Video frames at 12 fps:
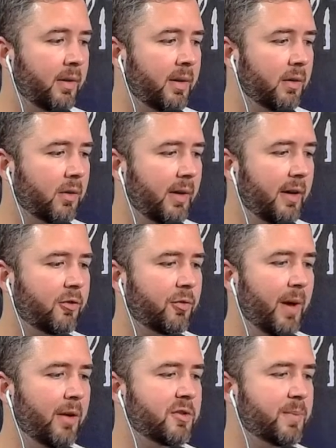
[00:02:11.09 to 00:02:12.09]
Killer Klowns
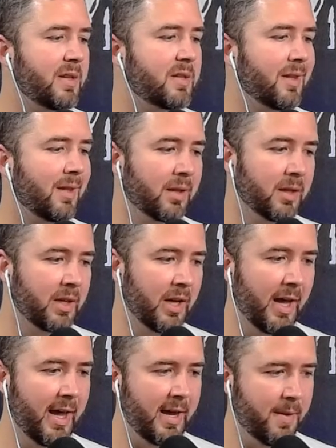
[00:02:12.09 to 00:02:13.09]
from Outer Space, the
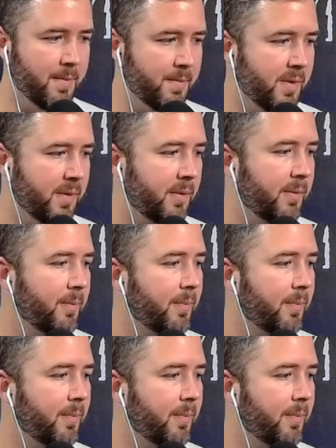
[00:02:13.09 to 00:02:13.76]
game.